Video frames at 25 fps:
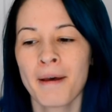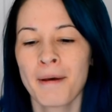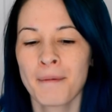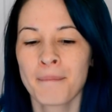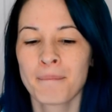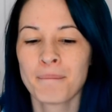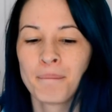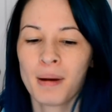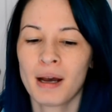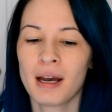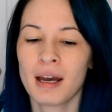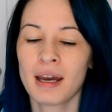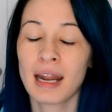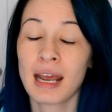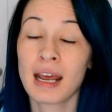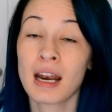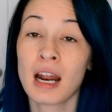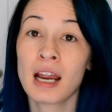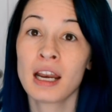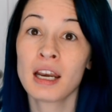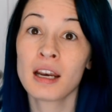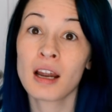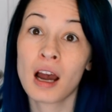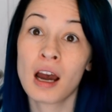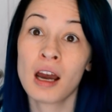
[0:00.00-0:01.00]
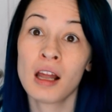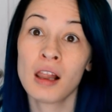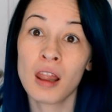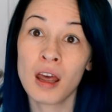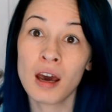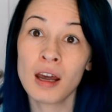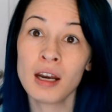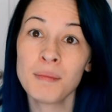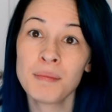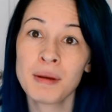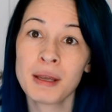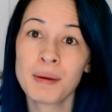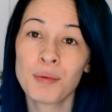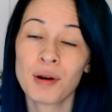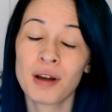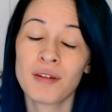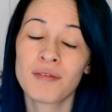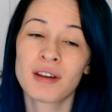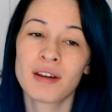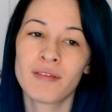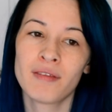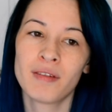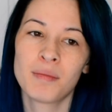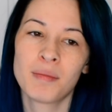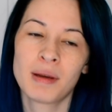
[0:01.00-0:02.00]
But, and I, a lot of people have
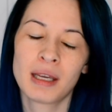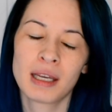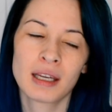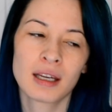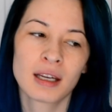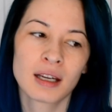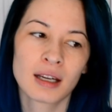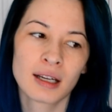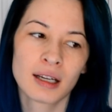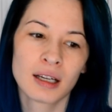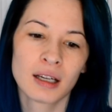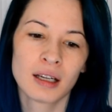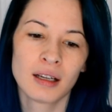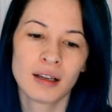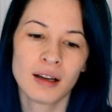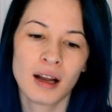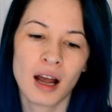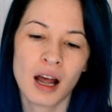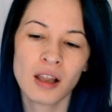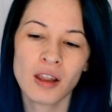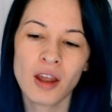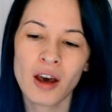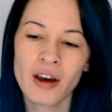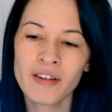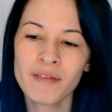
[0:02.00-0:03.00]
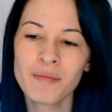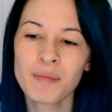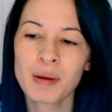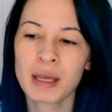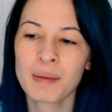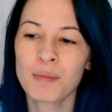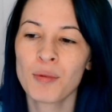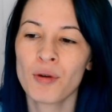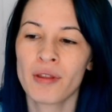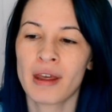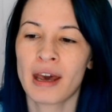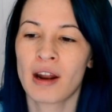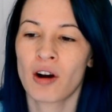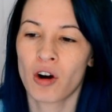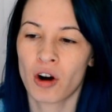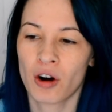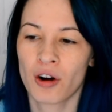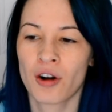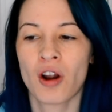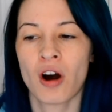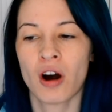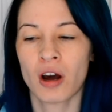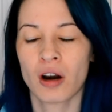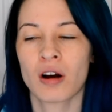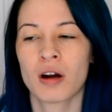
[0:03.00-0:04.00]
given me, a lot of people that are
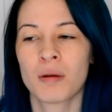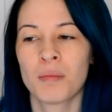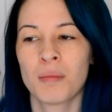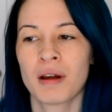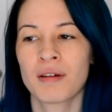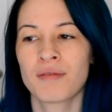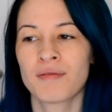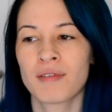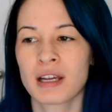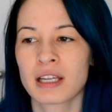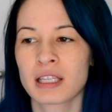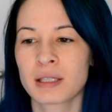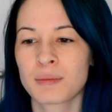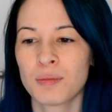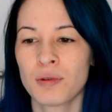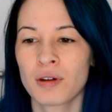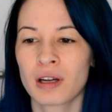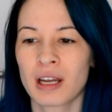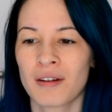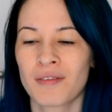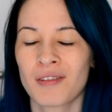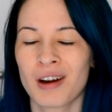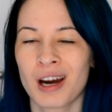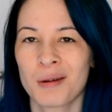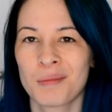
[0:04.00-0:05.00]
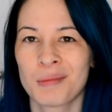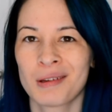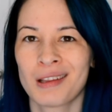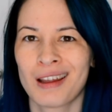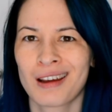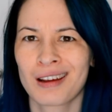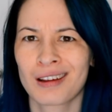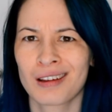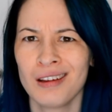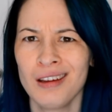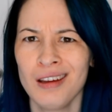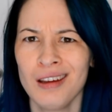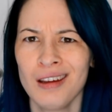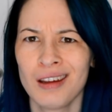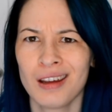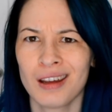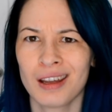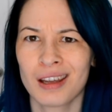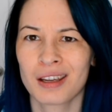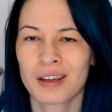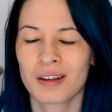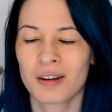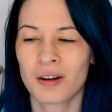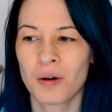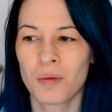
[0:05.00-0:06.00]
not on my Facebook have kind of been like, hey,
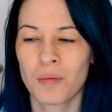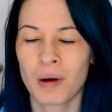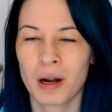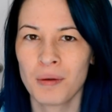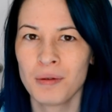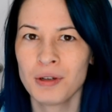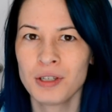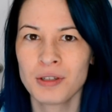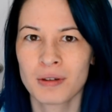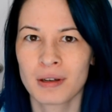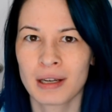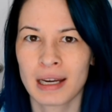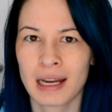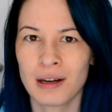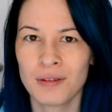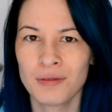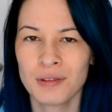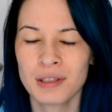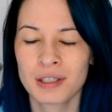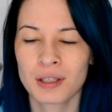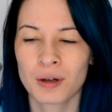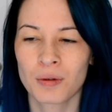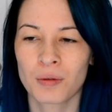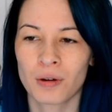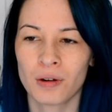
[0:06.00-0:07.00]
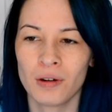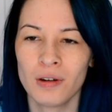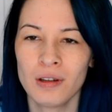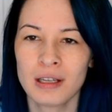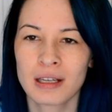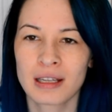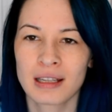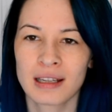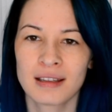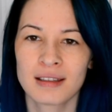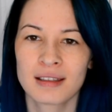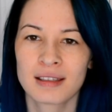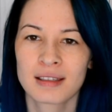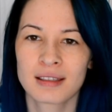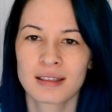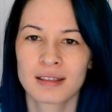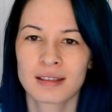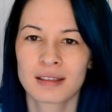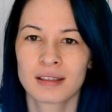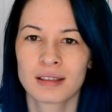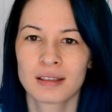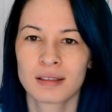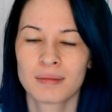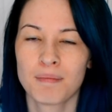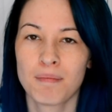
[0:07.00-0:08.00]
you know, why would you announce so early? That's
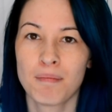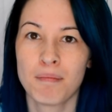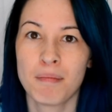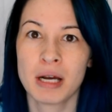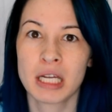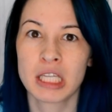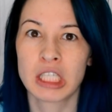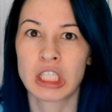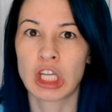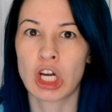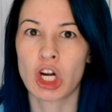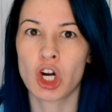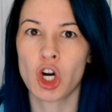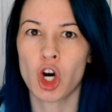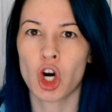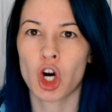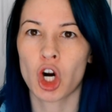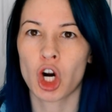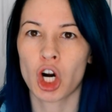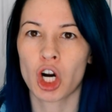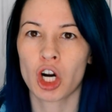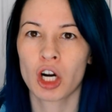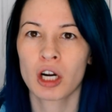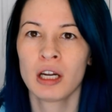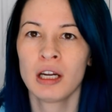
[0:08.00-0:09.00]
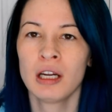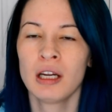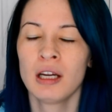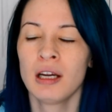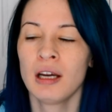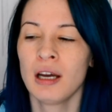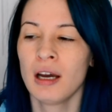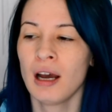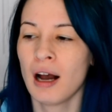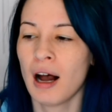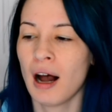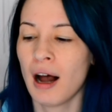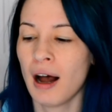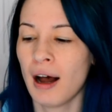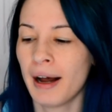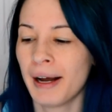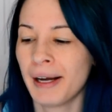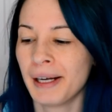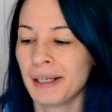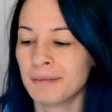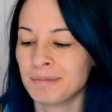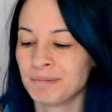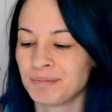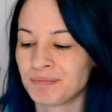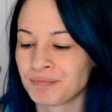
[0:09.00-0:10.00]
bizarre.
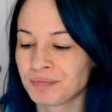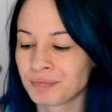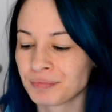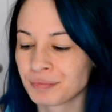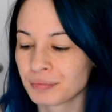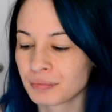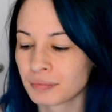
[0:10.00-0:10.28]
Um,